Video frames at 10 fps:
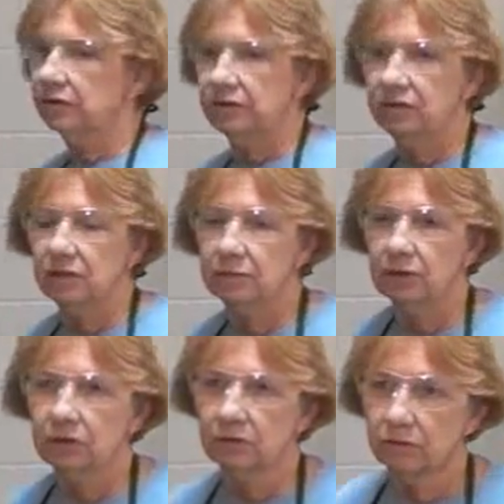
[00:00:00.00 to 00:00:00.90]
on these
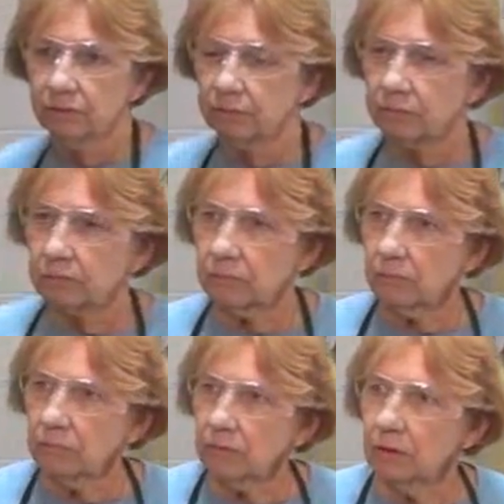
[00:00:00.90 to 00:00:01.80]
chemicals.
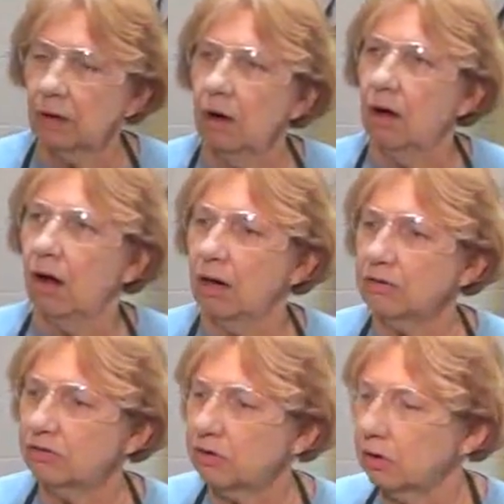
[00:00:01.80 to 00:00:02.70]

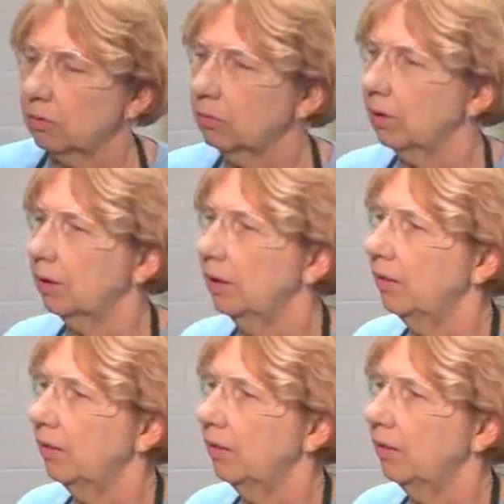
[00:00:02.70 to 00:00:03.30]
Also,